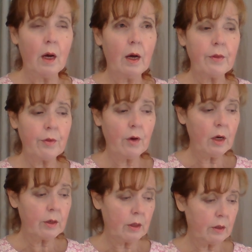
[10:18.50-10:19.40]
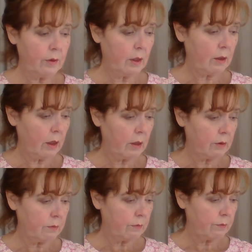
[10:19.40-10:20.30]
I thought that
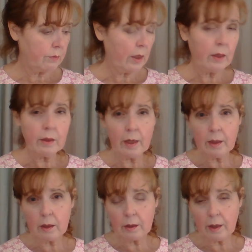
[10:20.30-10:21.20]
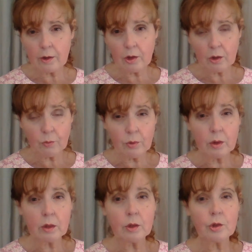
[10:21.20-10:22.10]
uh, Helen Andelin had done a
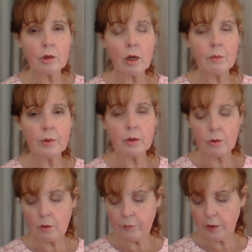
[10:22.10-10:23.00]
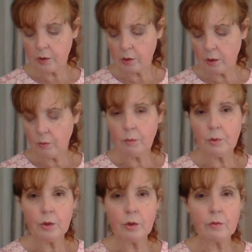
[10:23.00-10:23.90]
really good job in her Fascinating
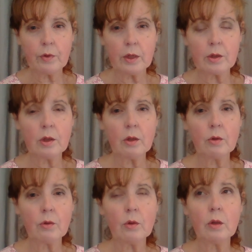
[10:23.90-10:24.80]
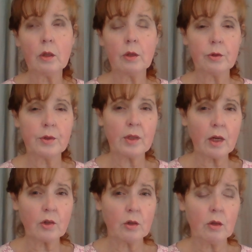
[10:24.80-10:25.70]
Womanhood and Fascinating Girl on her
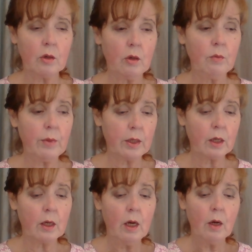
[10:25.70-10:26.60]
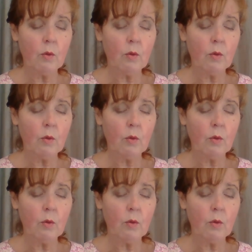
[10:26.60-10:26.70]
section on homemaking.